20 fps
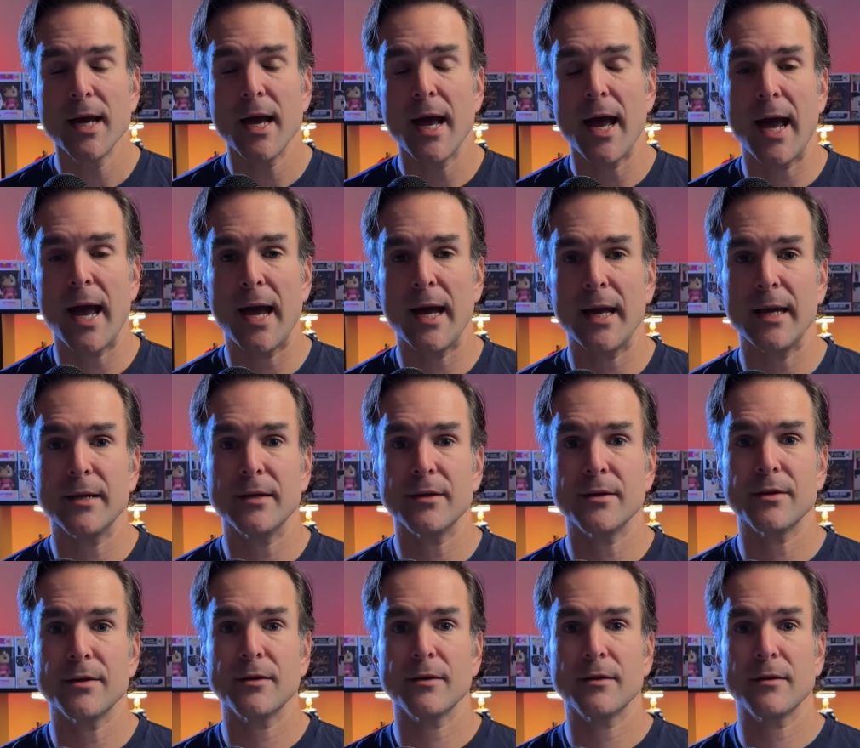
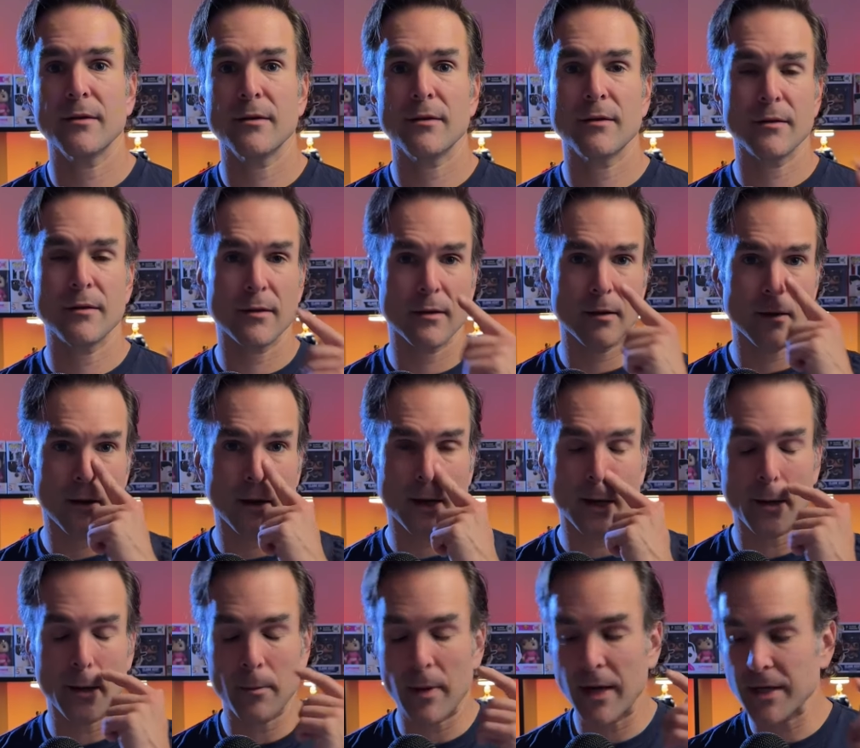And
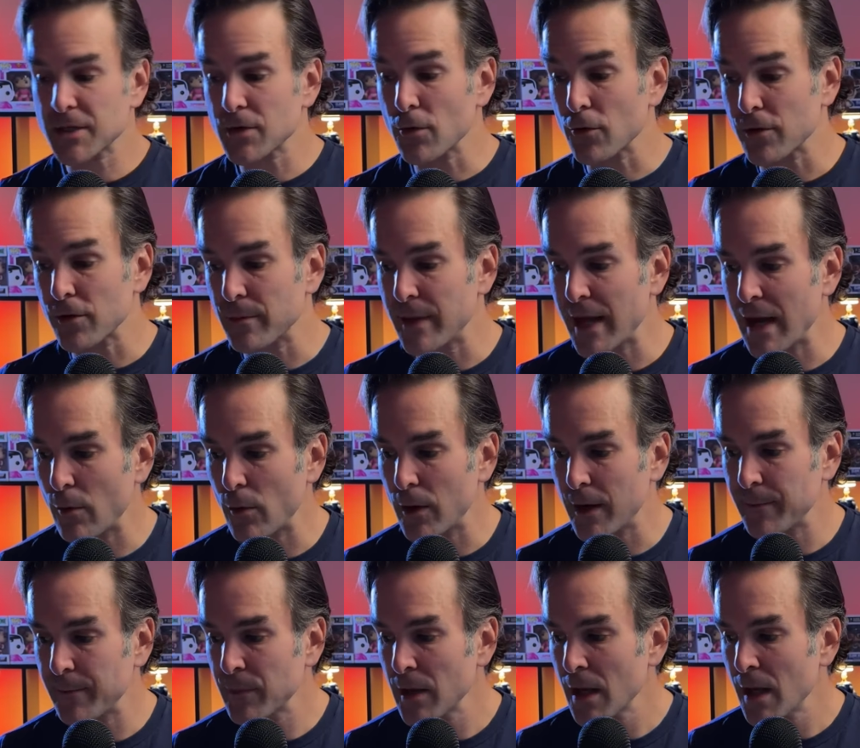I store them that
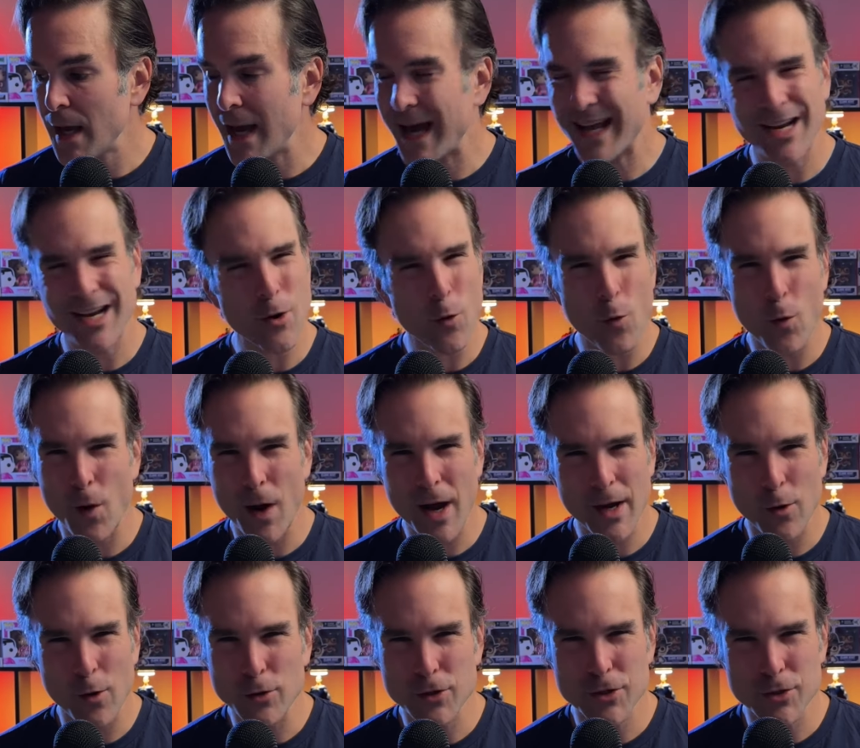way, and I
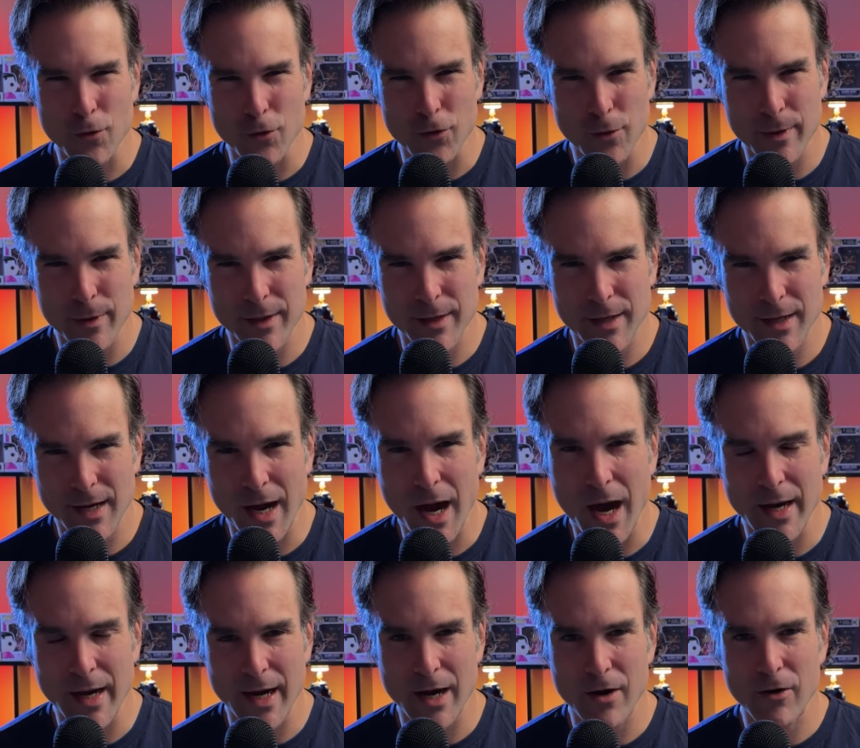don't store them in
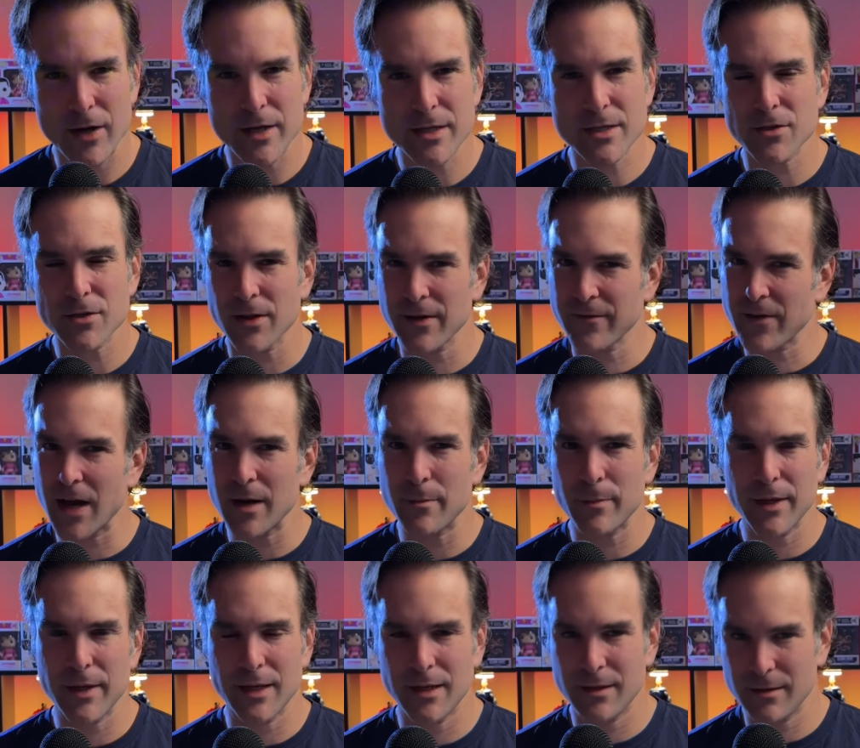hot areas. So they've got to
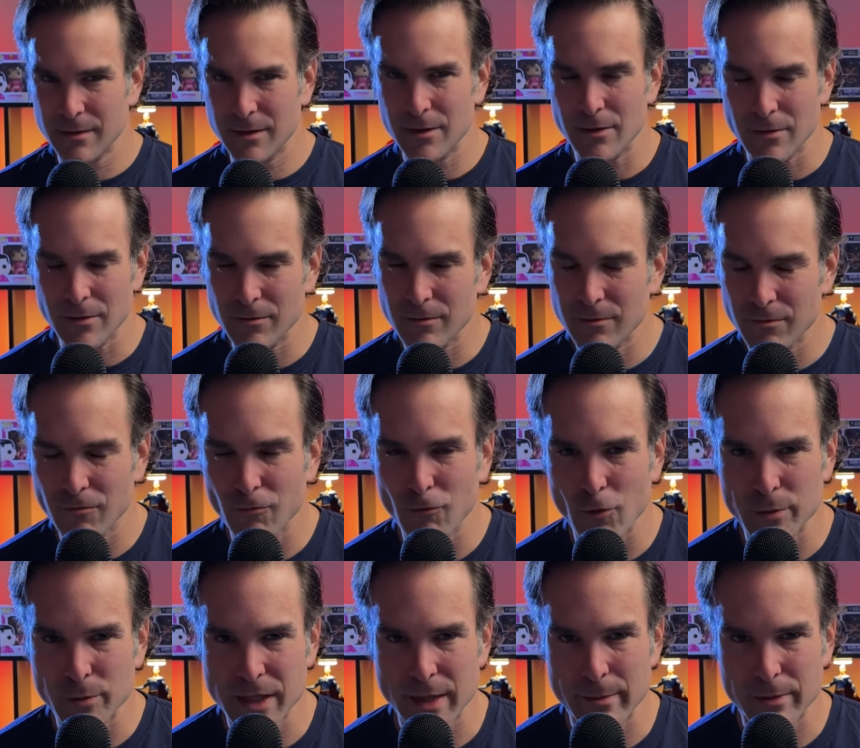be, you know,
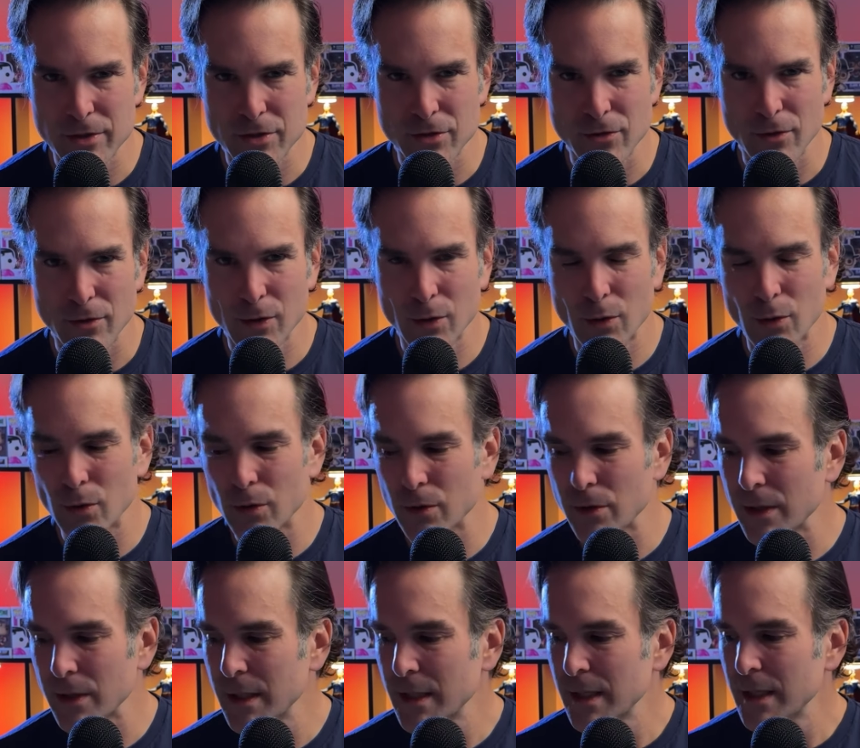room temperature or
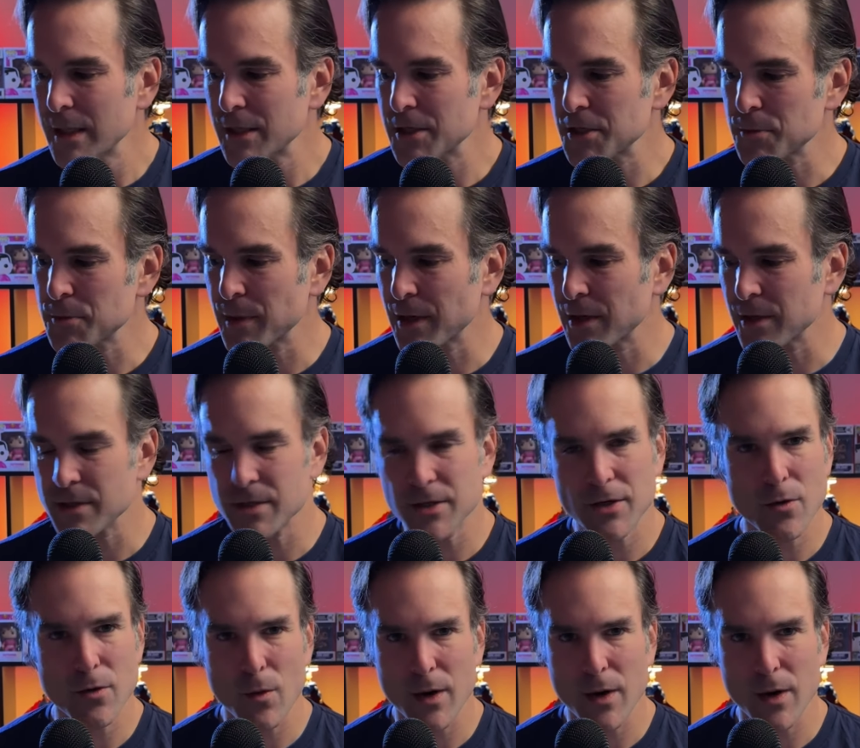cooler, just because you don't